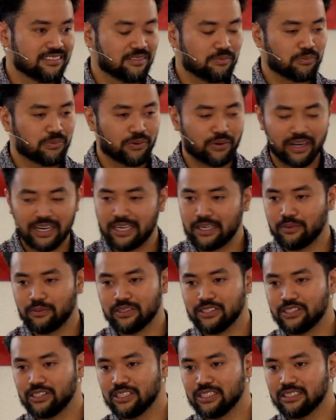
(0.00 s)
prayed with
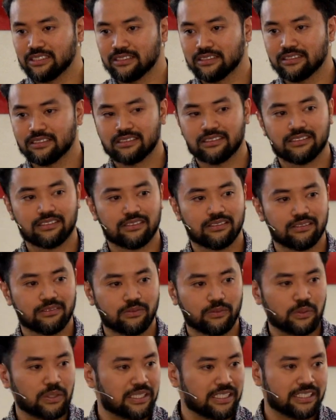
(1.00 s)
Jesus,
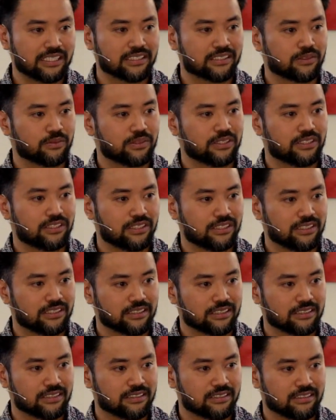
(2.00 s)
witnessed with
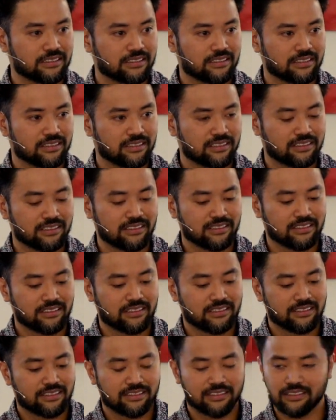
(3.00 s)
Jesus,
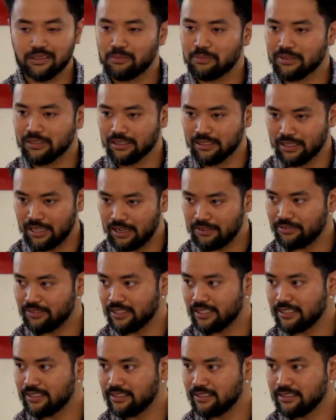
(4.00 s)
the beloved,
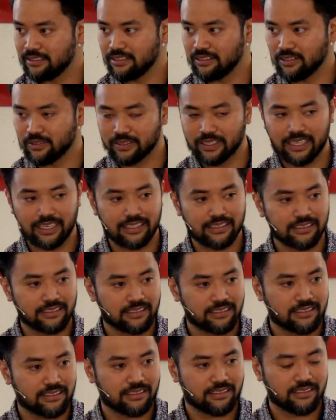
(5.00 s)
you guys.